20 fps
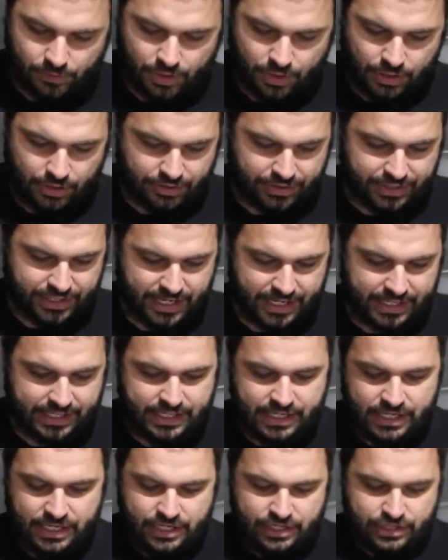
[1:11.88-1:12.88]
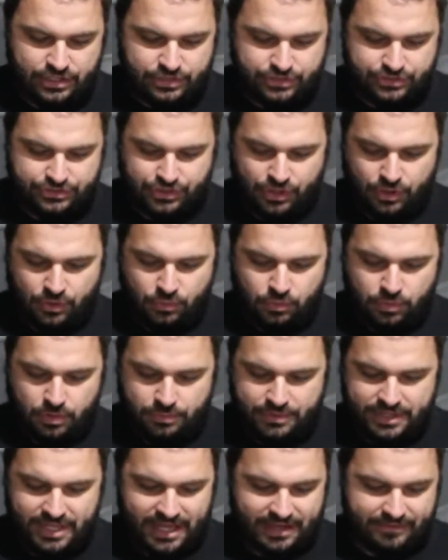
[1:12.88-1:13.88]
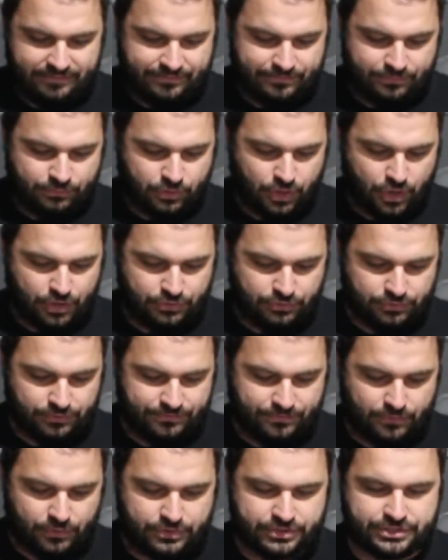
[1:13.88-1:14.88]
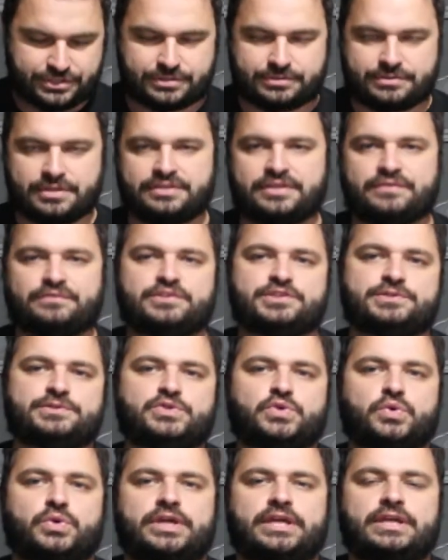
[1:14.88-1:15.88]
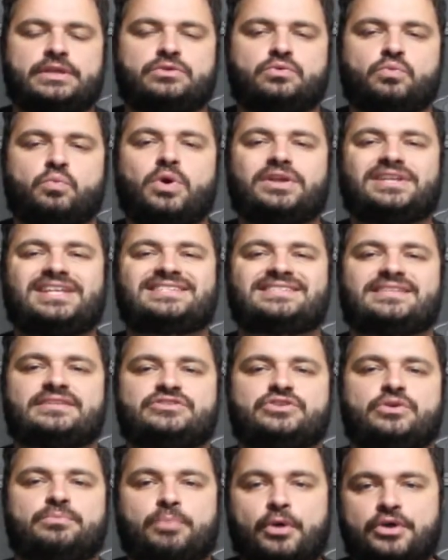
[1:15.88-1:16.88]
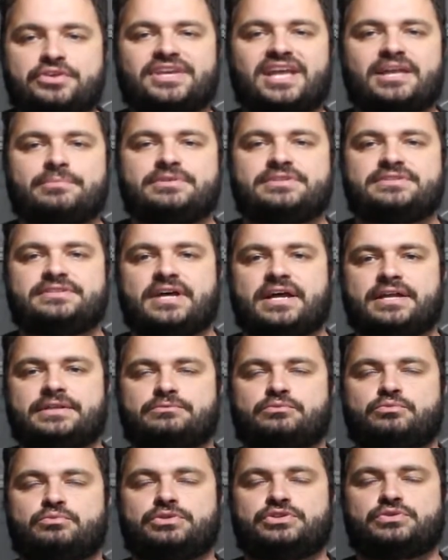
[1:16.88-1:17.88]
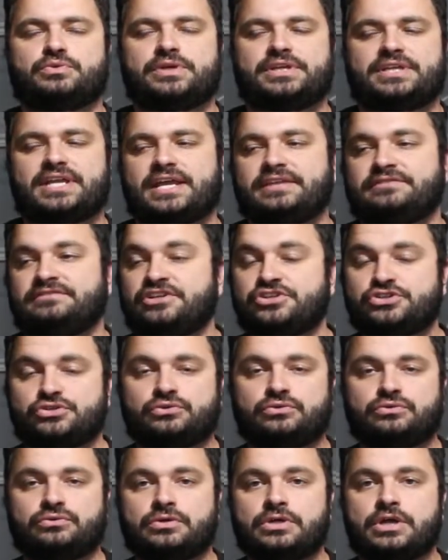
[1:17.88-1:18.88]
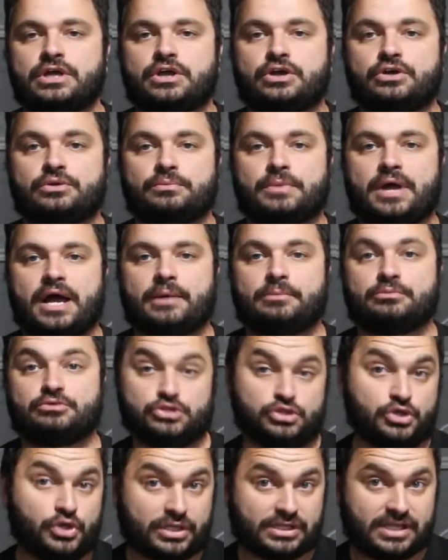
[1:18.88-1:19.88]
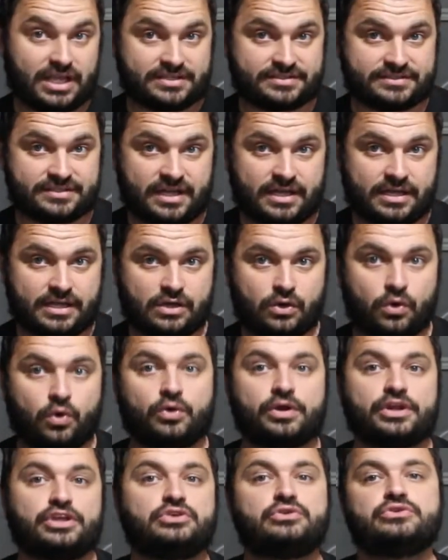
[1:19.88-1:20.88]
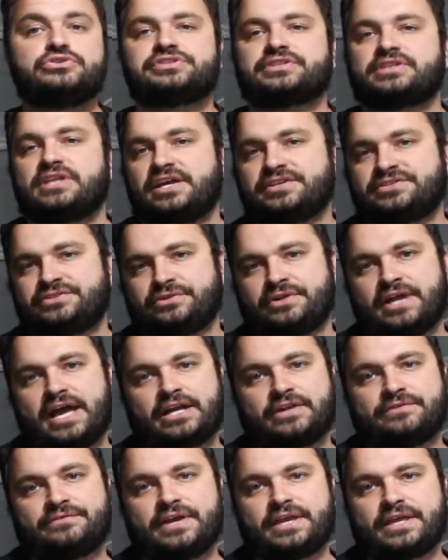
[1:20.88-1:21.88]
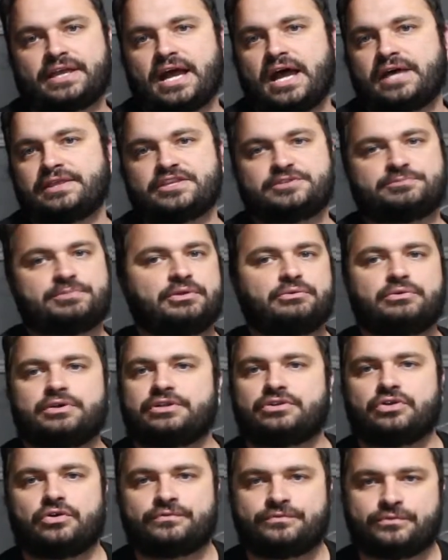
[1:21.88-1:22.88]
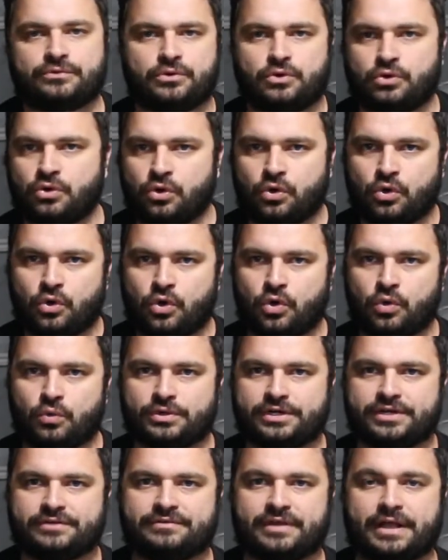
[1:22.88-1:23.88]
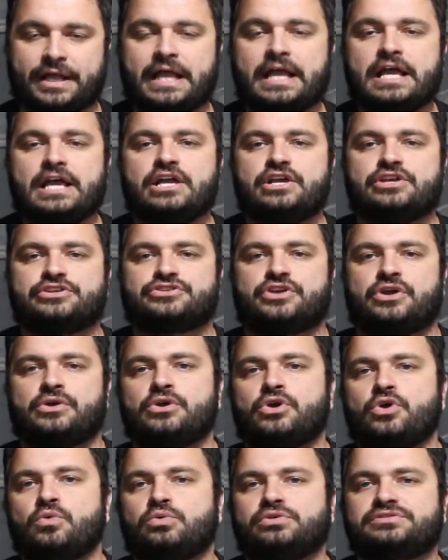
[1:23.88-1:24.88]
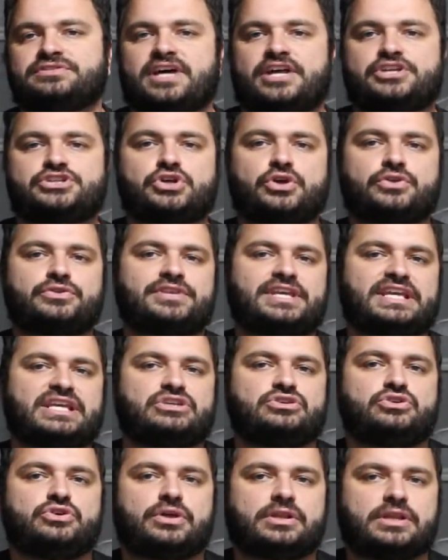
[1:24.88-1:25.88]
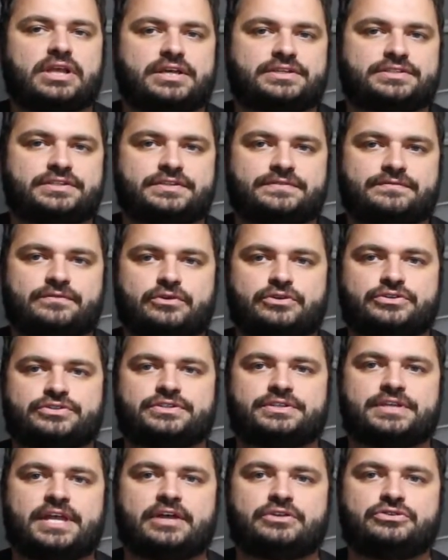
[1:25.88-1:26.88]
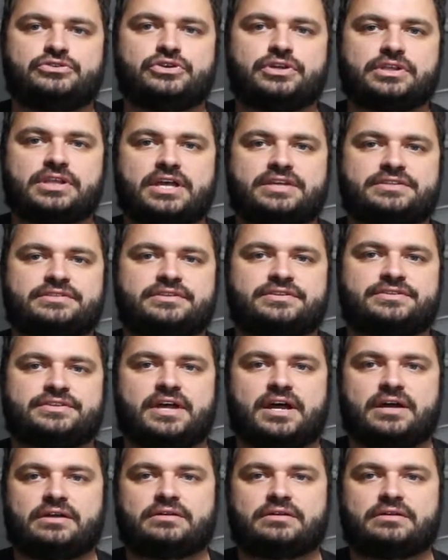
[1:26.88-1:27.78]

Okay. So what we have, we'll go through first the difference between so both can be done between a digital new cluster or a used cluster out of a car that's been written off or whatever. So we'll touch on the new clusters first. Now, new clusters